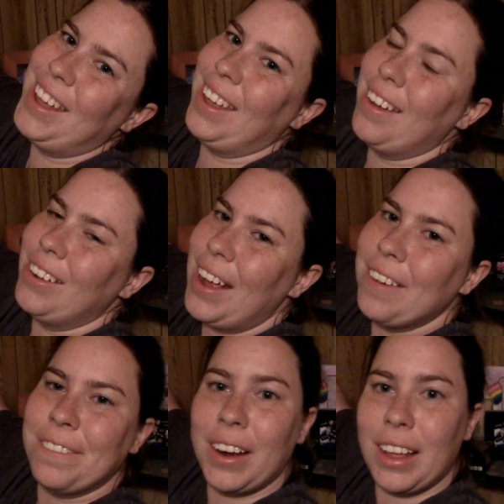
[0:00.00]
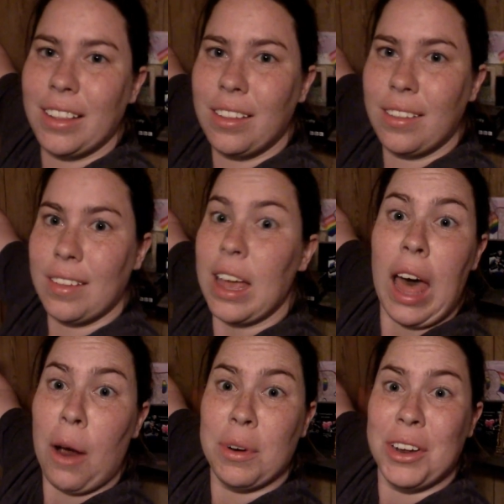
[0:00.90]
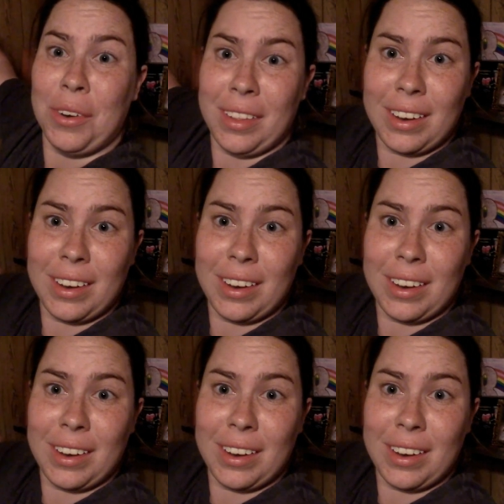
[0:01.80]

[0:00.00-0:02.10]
morning, internet friends. How are we doing